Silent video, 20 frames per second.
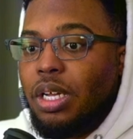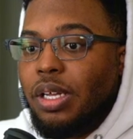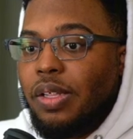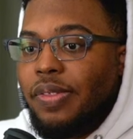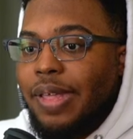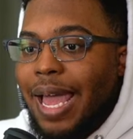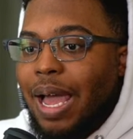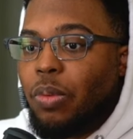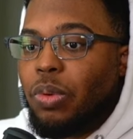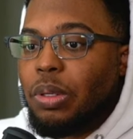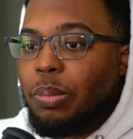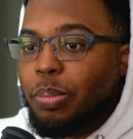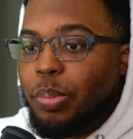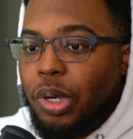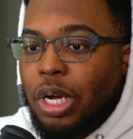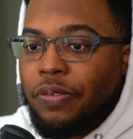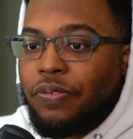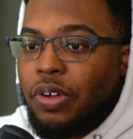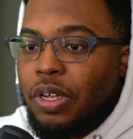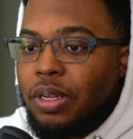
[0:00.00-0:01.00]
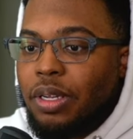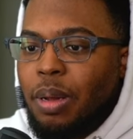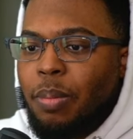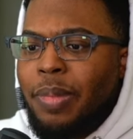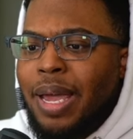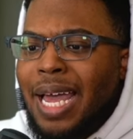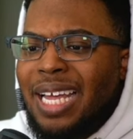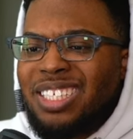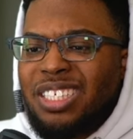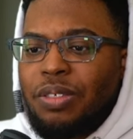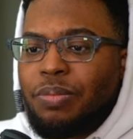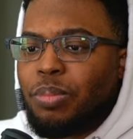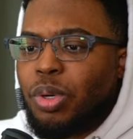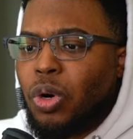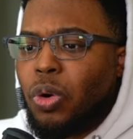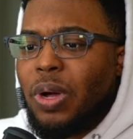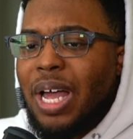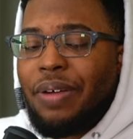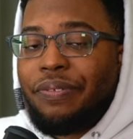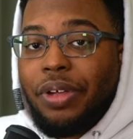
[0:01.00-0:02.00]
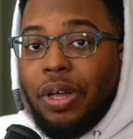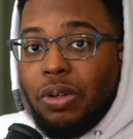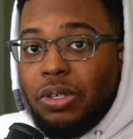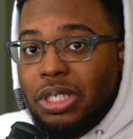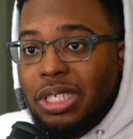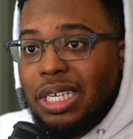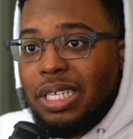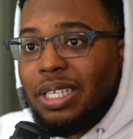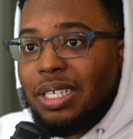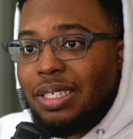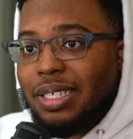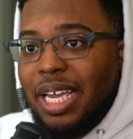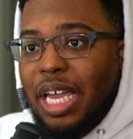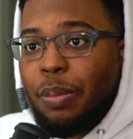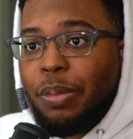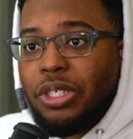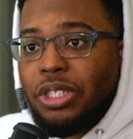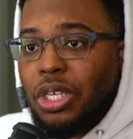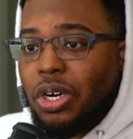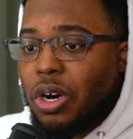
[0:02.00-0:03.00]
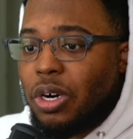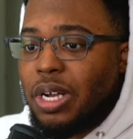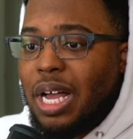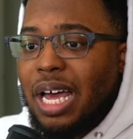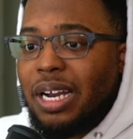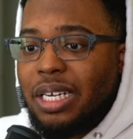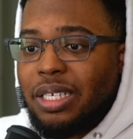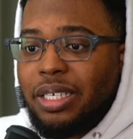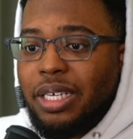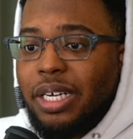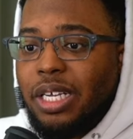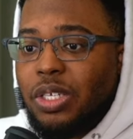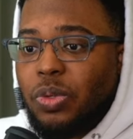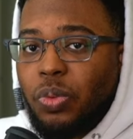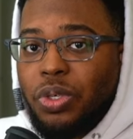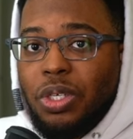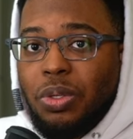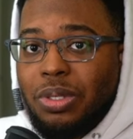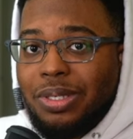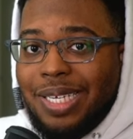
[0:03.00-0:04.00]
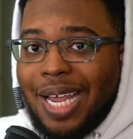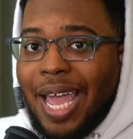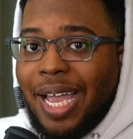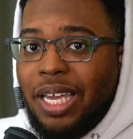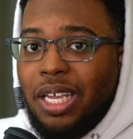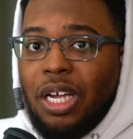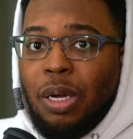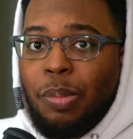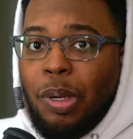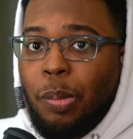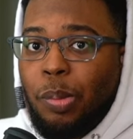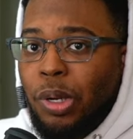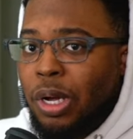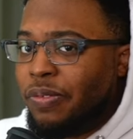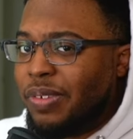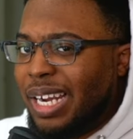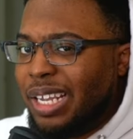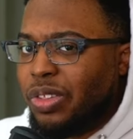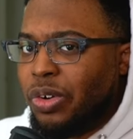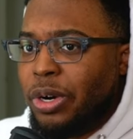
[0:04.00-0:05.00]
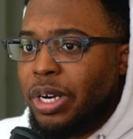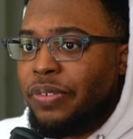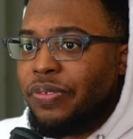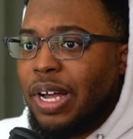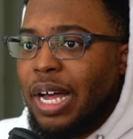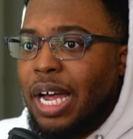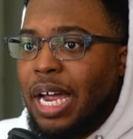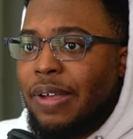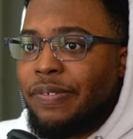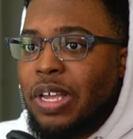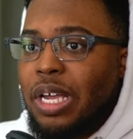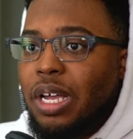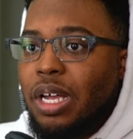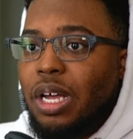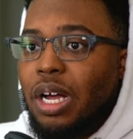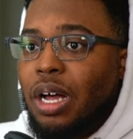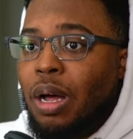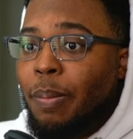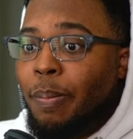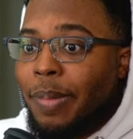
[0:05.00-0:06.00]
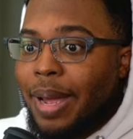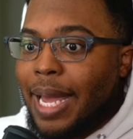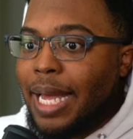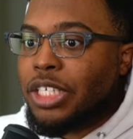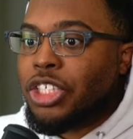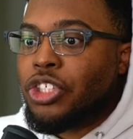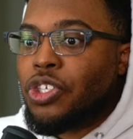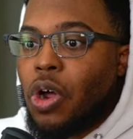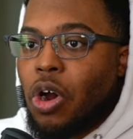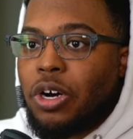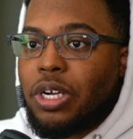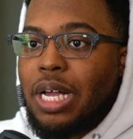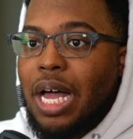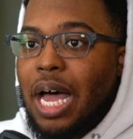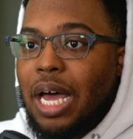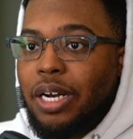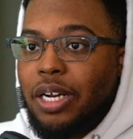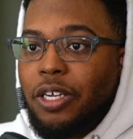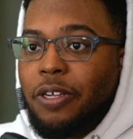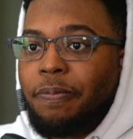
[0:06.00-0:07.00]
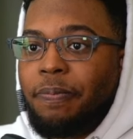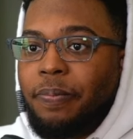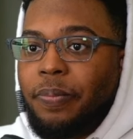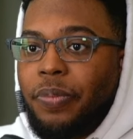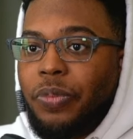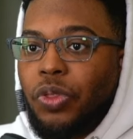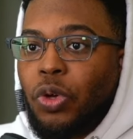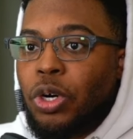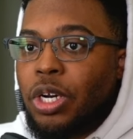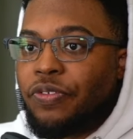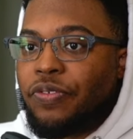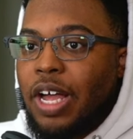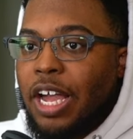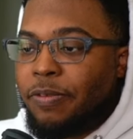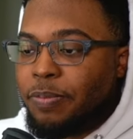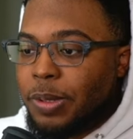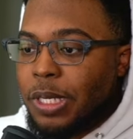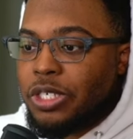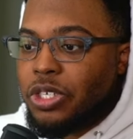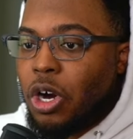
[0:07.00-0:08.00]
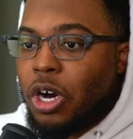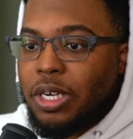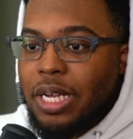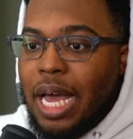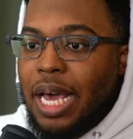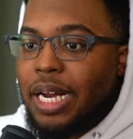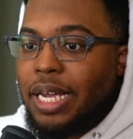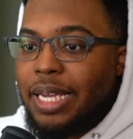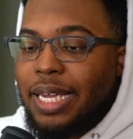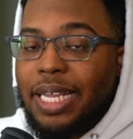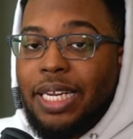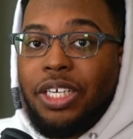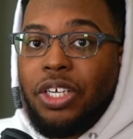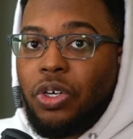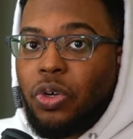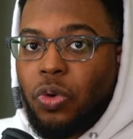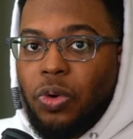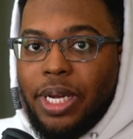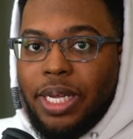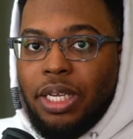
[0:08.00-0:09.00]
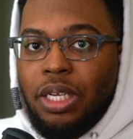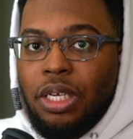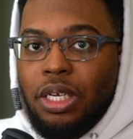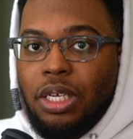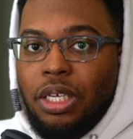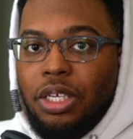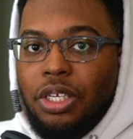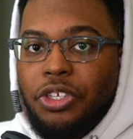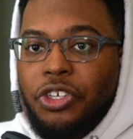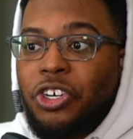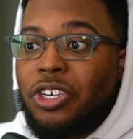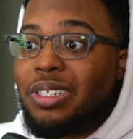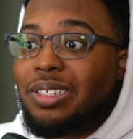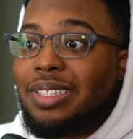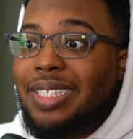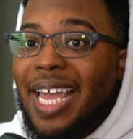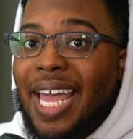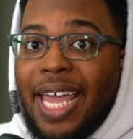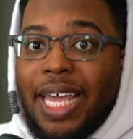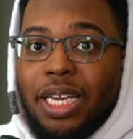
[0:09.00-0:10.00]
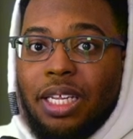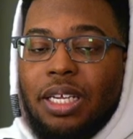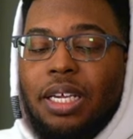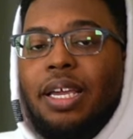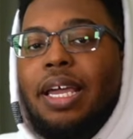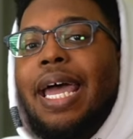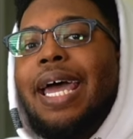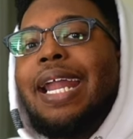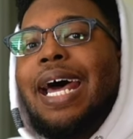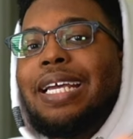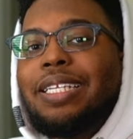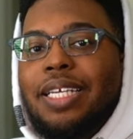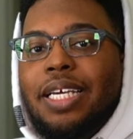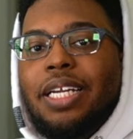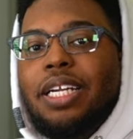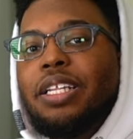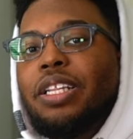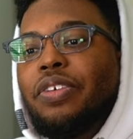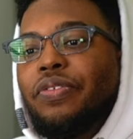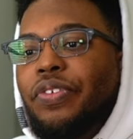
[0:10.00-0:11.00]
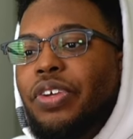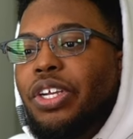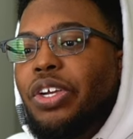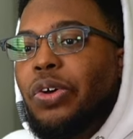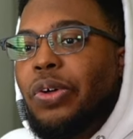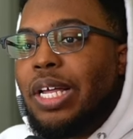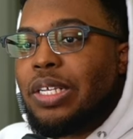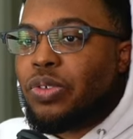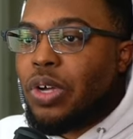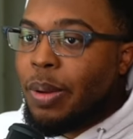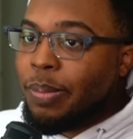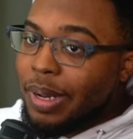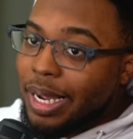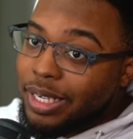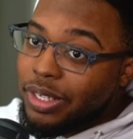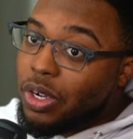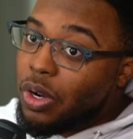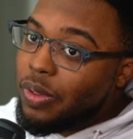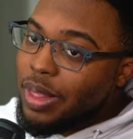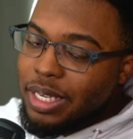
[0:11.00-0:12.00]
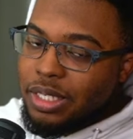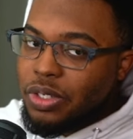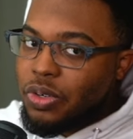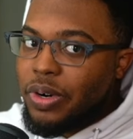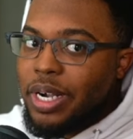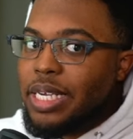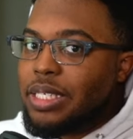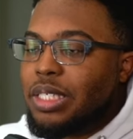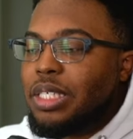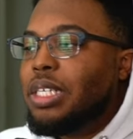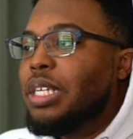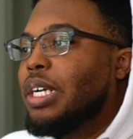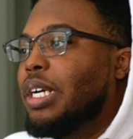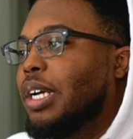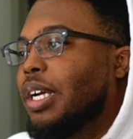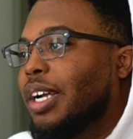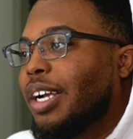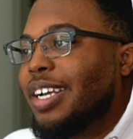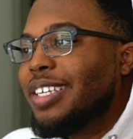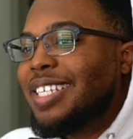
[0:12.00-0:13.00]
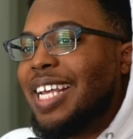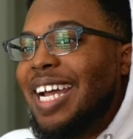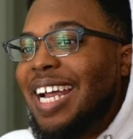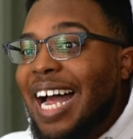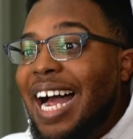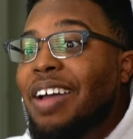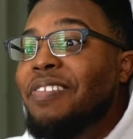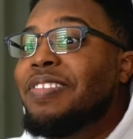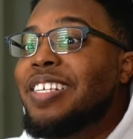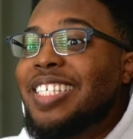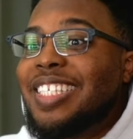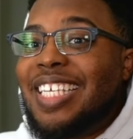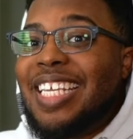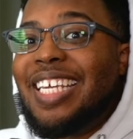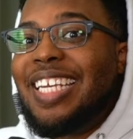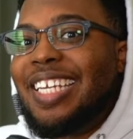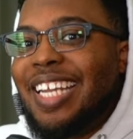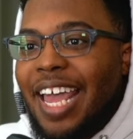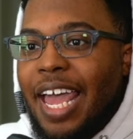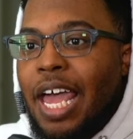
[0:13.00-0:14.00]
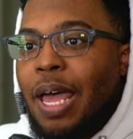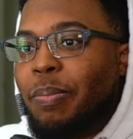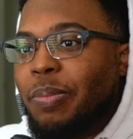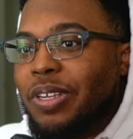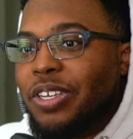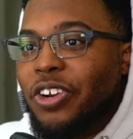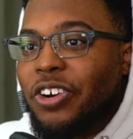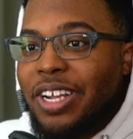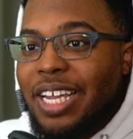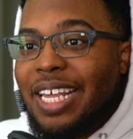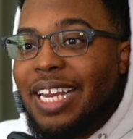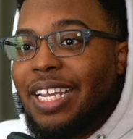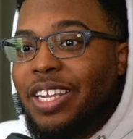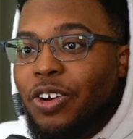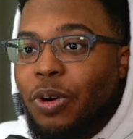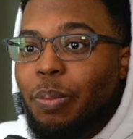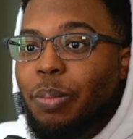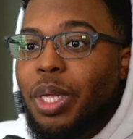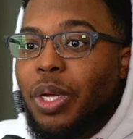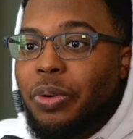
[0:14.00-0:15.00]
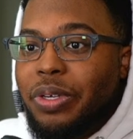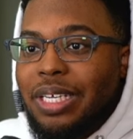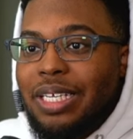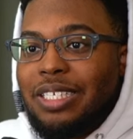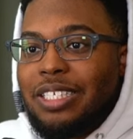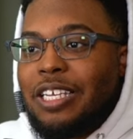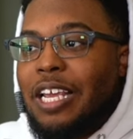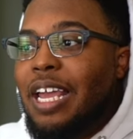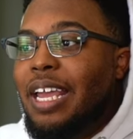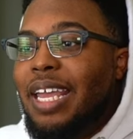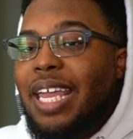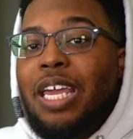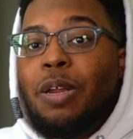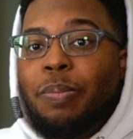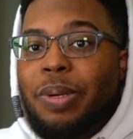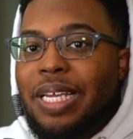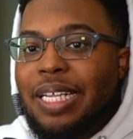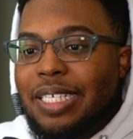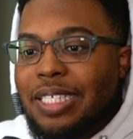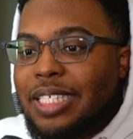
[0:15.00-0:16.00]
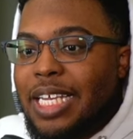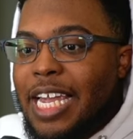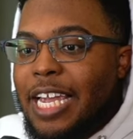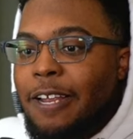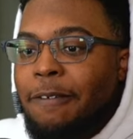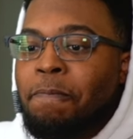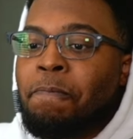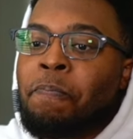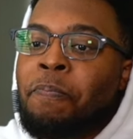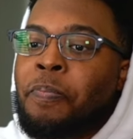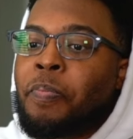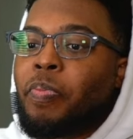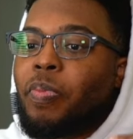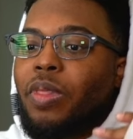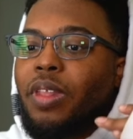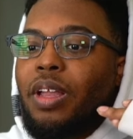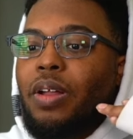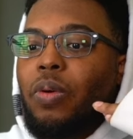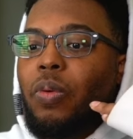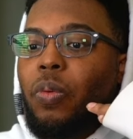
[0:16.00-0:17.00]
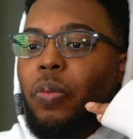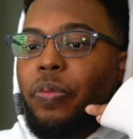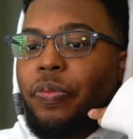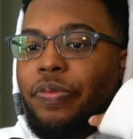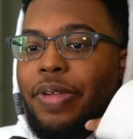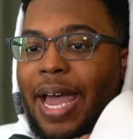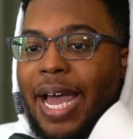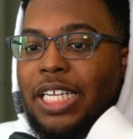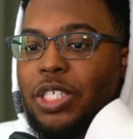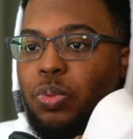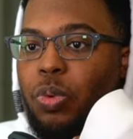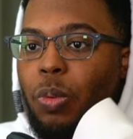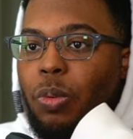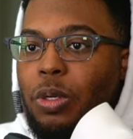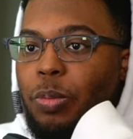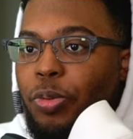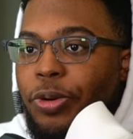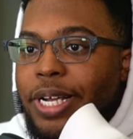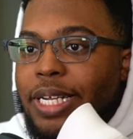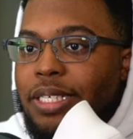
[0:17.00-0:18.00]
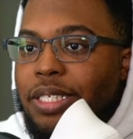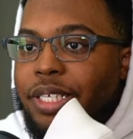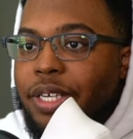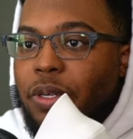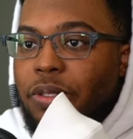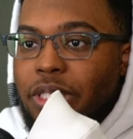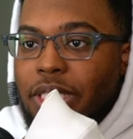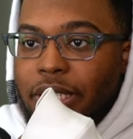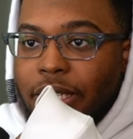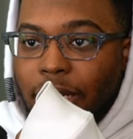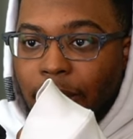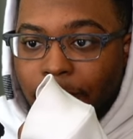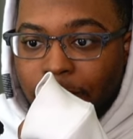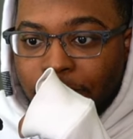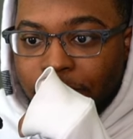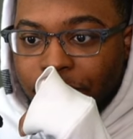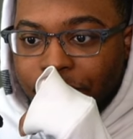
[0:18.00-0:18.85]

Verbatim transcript: That would buff up. Imagine, bro, have y'all seen the damage that Arcana does when you stack it up above like thirty-five? Imagine Arcana, thirty-five plus Arcana hitting a crit. You're dead. And I did it in the video. That's why I'm like, yo, that's crazy, because I've seen it happen. You're hitting your millions. It'd be insane. That's what would bring D O T up.